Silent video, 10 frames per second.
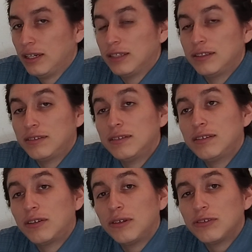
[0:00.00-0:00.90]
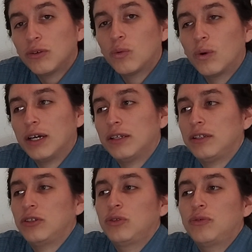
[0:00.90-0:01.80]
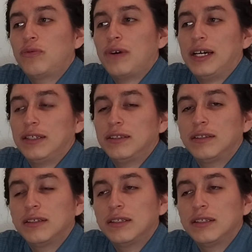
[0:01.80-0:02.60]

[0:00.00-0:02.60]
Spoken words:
and this is the reason why you find